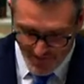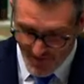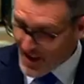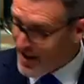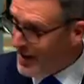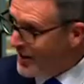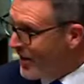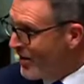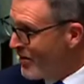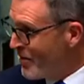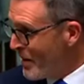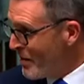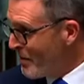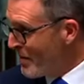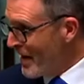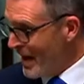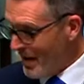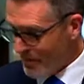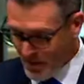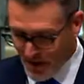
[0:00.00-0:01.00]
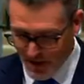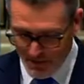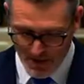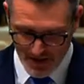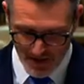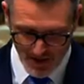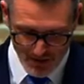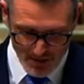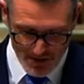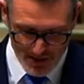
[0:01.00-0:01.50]
I don't remember that being
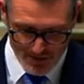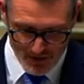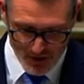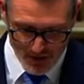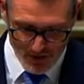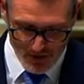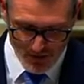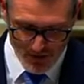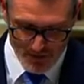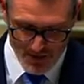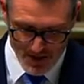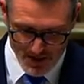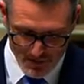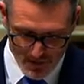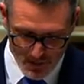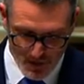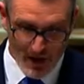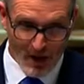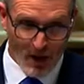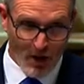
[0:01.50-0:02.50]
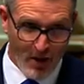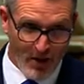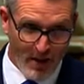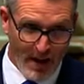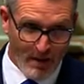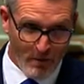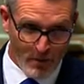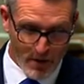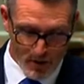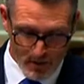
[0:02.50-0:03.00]
mentioned, but I'm sure from this point on
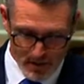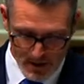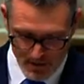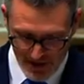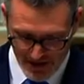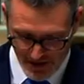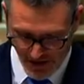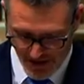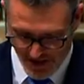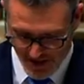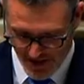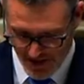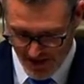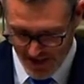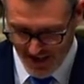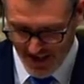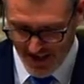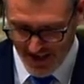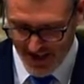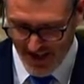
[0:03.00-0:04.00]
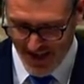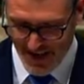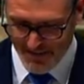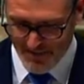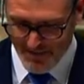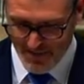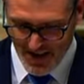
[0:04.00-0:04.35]
that will be mentioned. Yeah.